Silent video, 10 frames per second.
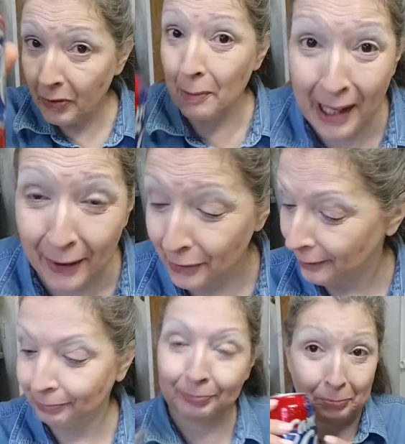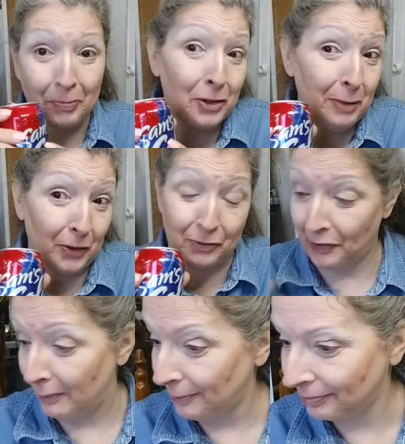My health drink, the cheap version from
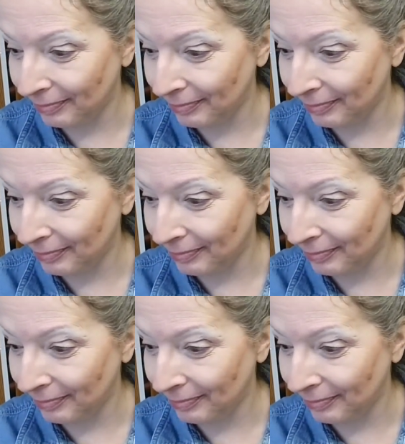Sam's.